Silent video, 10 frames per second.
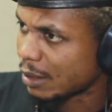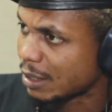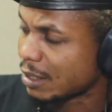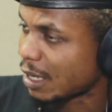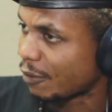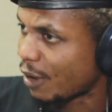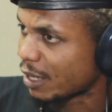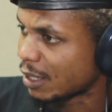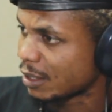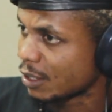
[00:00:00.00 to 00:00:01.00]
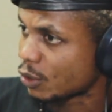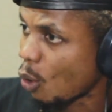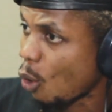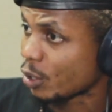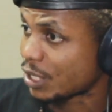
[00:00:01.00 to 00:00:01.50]
disadvantages
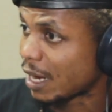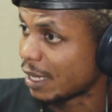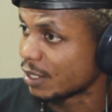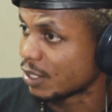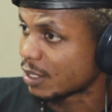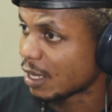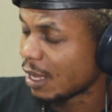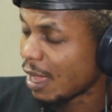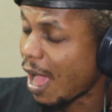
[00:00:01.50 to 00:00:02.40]
or challenges